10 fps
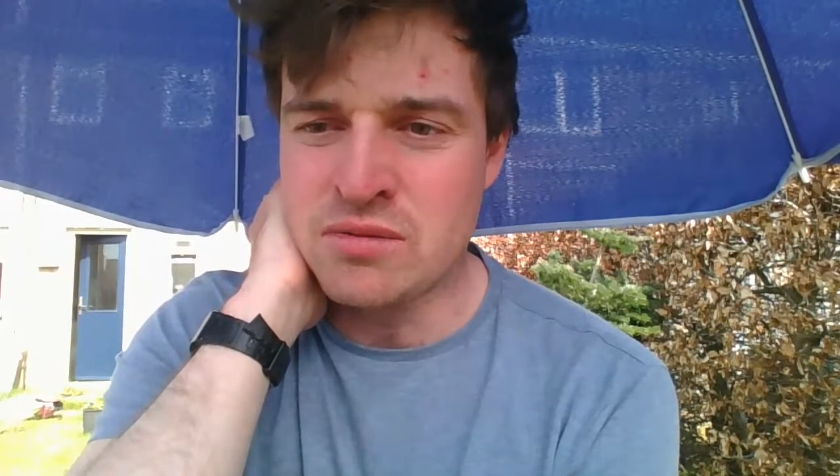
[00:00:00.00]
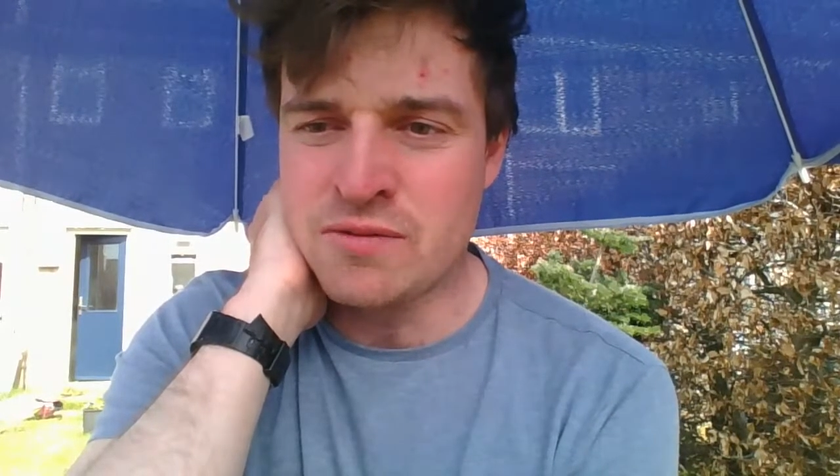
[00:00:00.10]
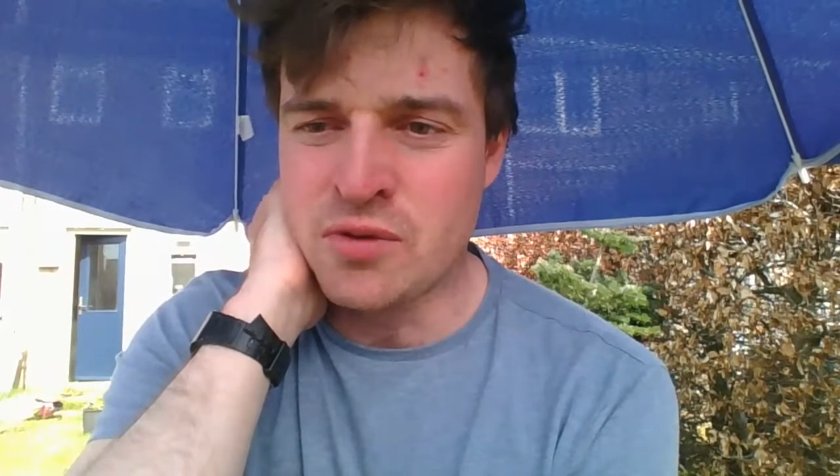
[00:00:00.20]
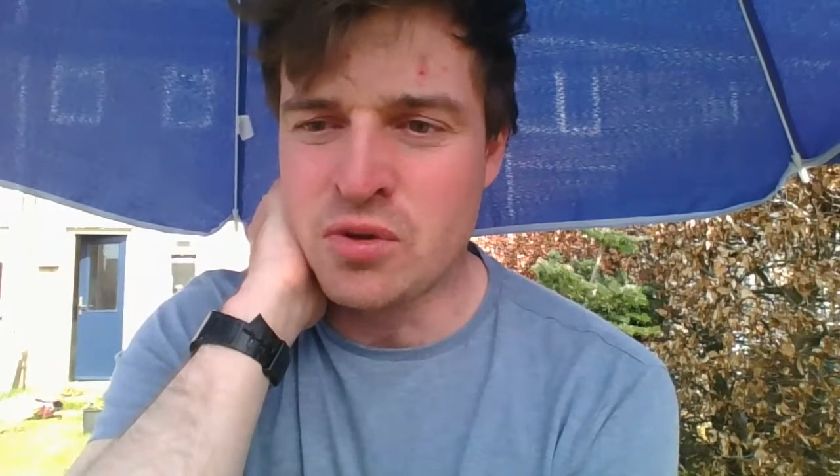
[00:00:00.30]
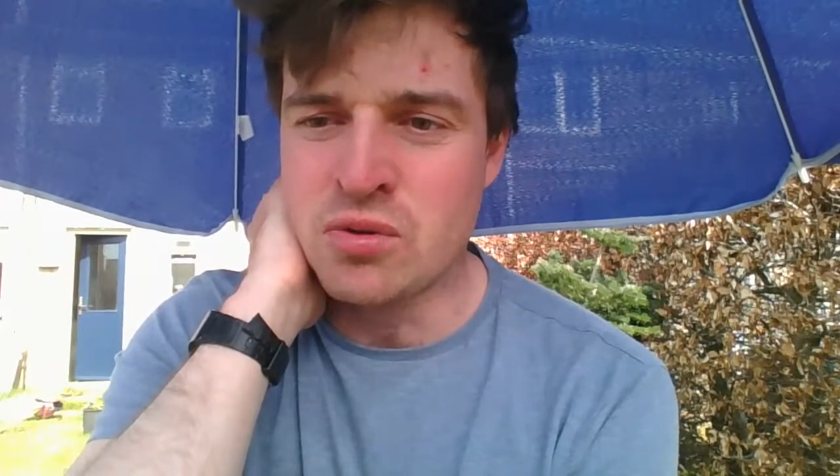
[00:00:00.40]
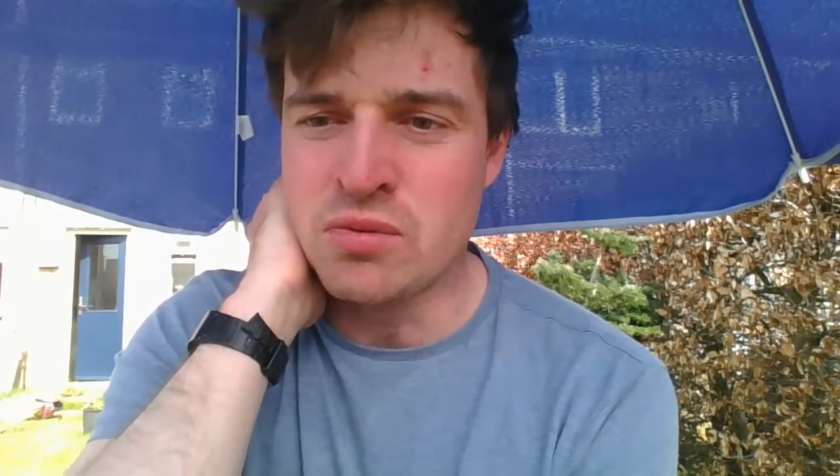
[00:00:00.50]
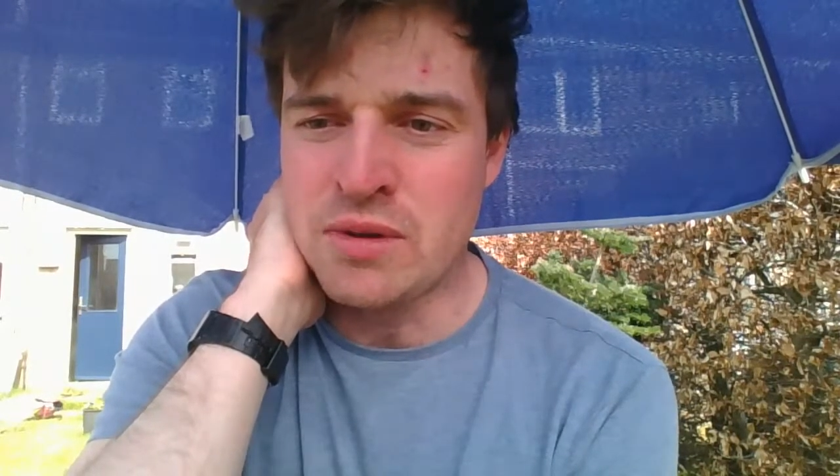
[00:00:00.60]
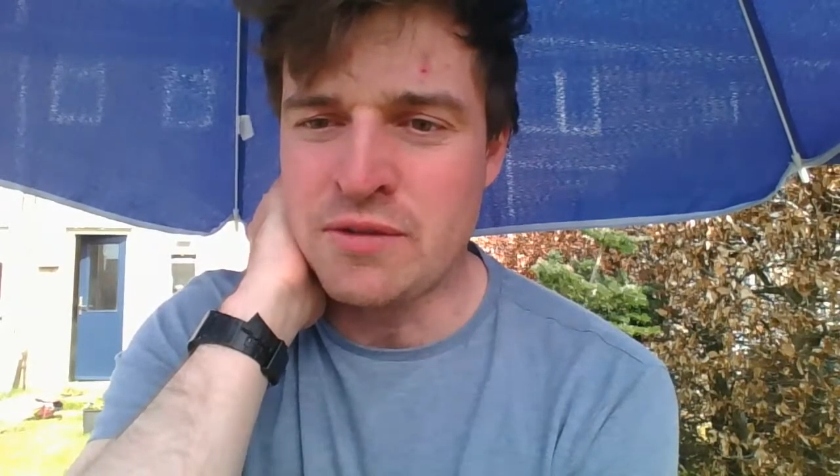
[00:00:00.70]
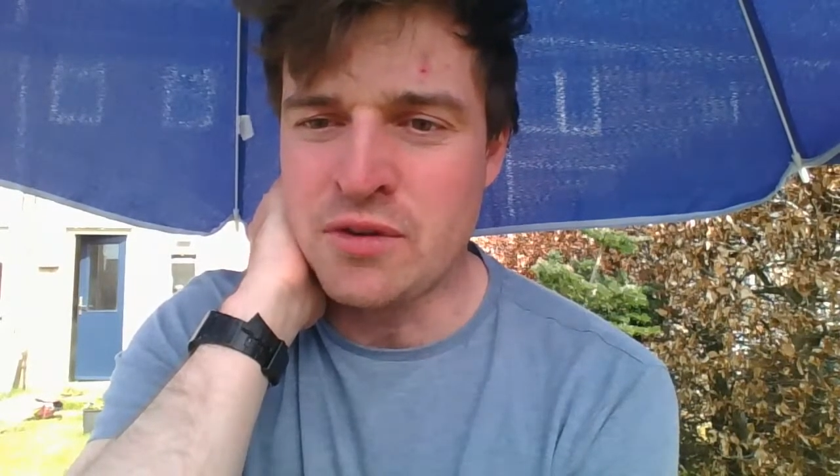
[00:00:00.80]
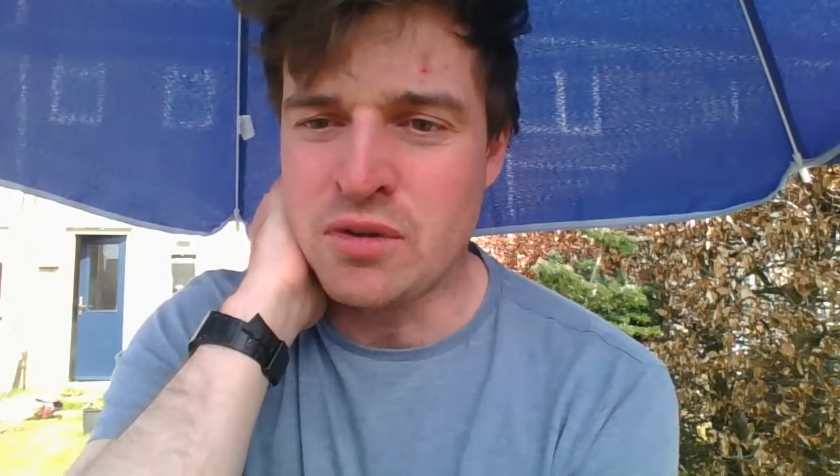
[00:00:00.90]
for
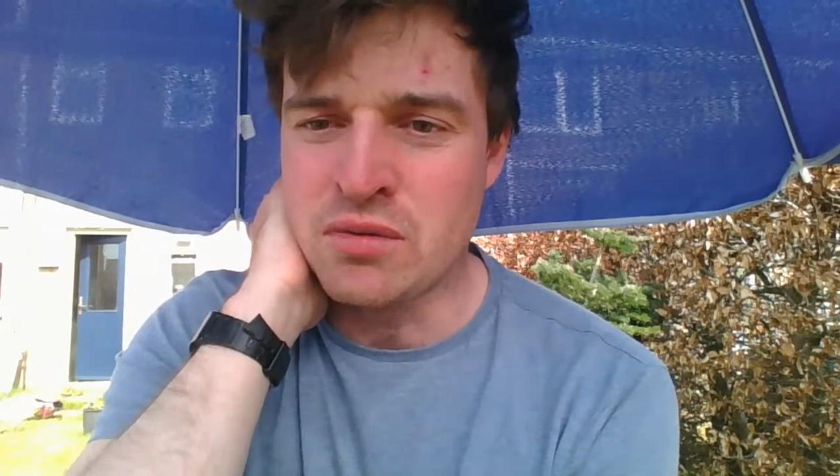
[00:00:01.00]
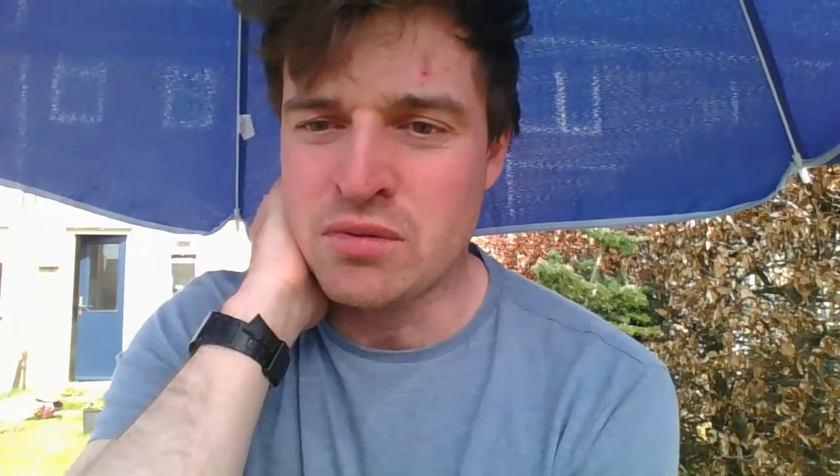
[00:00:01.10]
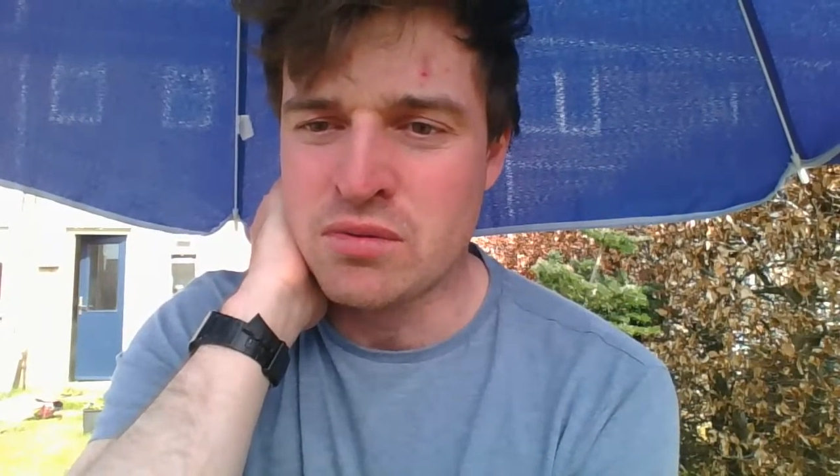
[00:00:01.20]
review.